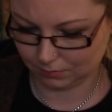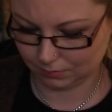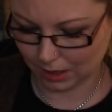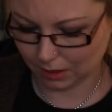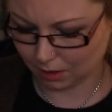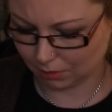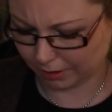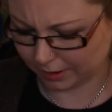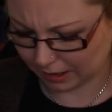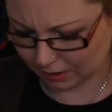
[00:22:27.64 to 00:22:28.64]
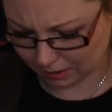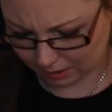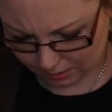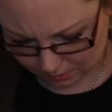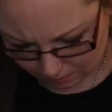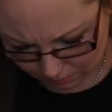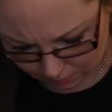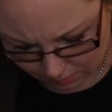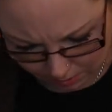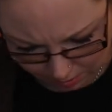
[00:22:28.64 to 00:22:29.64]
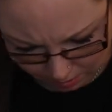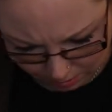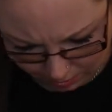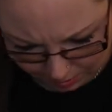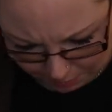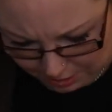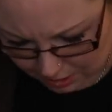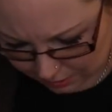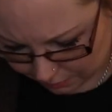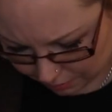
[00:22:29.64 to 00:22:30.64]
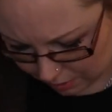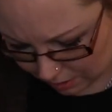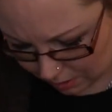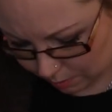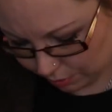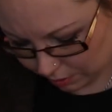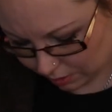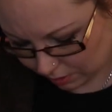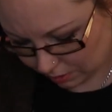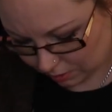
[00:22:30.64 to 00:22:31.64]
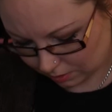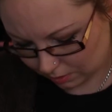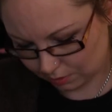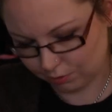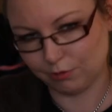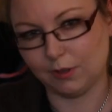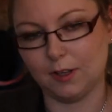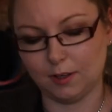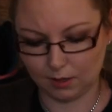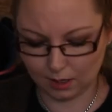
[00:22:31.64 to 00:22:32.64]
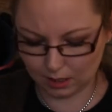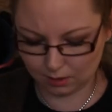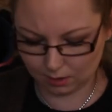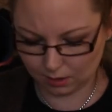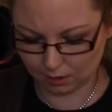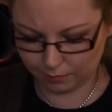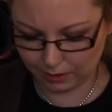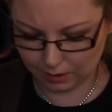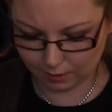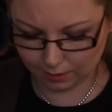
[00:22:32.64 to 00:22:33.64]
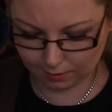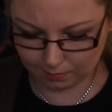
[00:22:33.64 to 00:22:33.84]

And I understand that, especially for a boy who's 8.5 years.